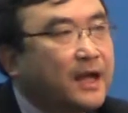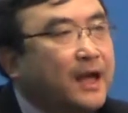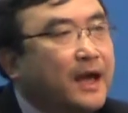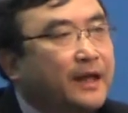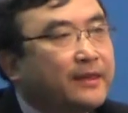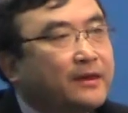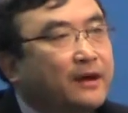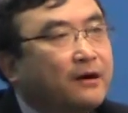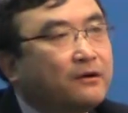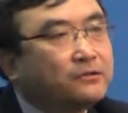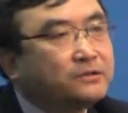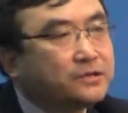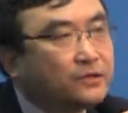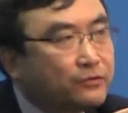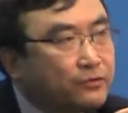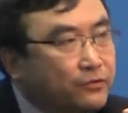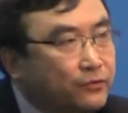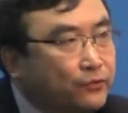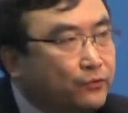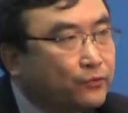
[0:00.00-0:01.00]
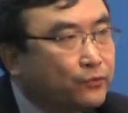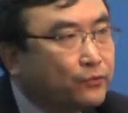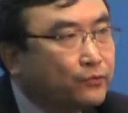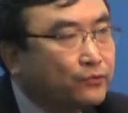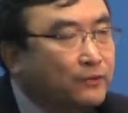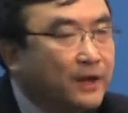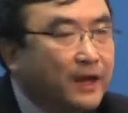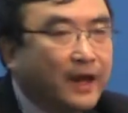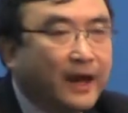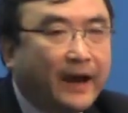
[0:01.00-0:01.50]
and also through
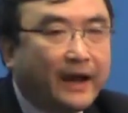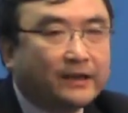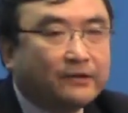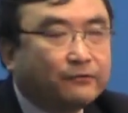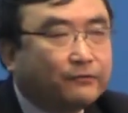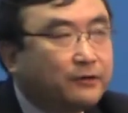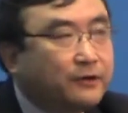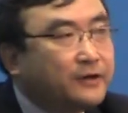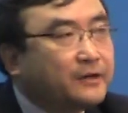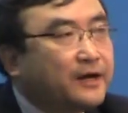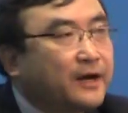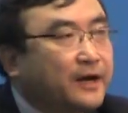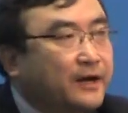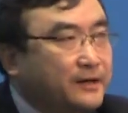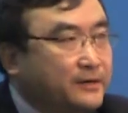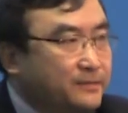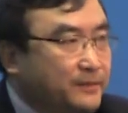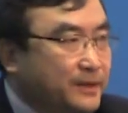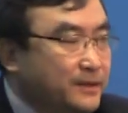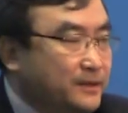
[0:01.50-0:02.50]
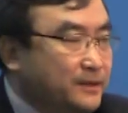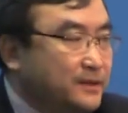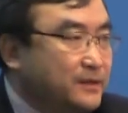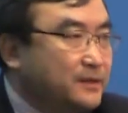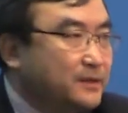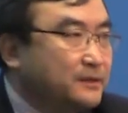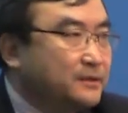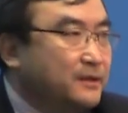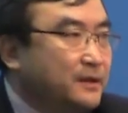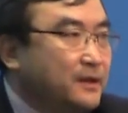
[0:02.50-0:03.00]
advertisement
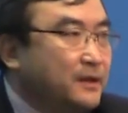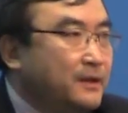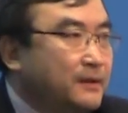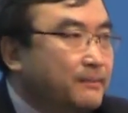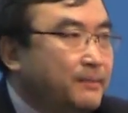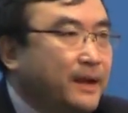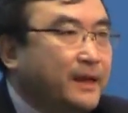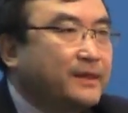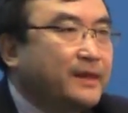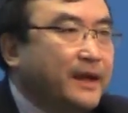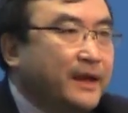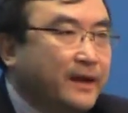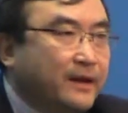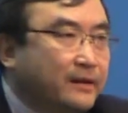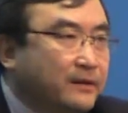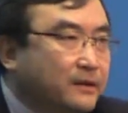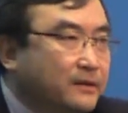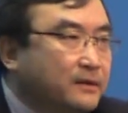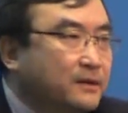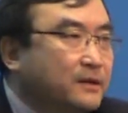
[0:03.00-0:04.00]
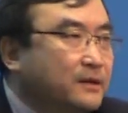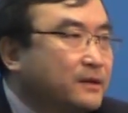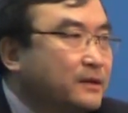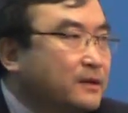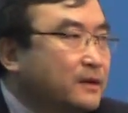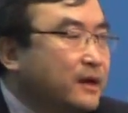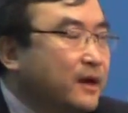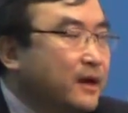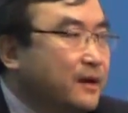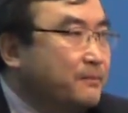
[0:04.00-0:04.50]
by their
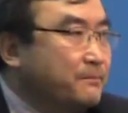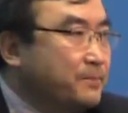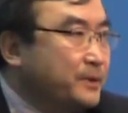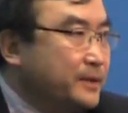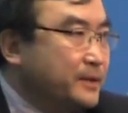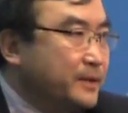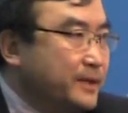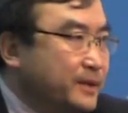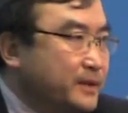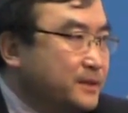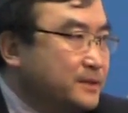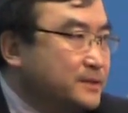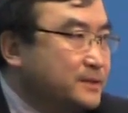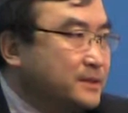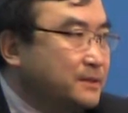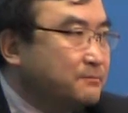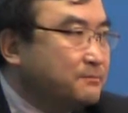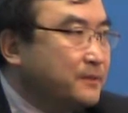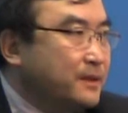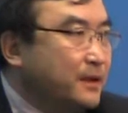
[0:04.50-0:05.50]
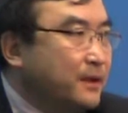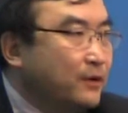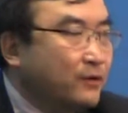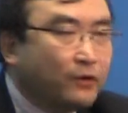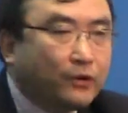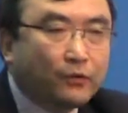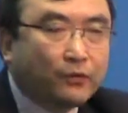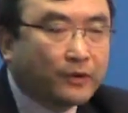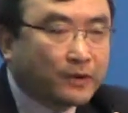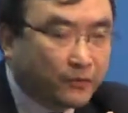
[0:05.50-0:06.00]
companies
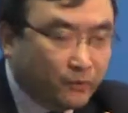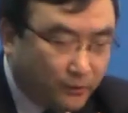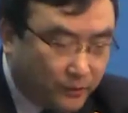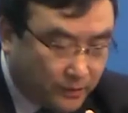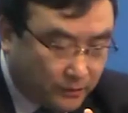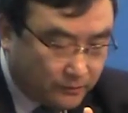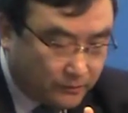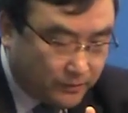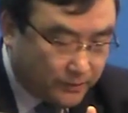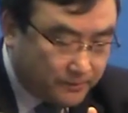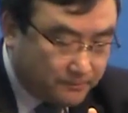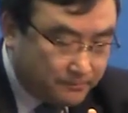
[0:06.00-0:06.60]
all over the world.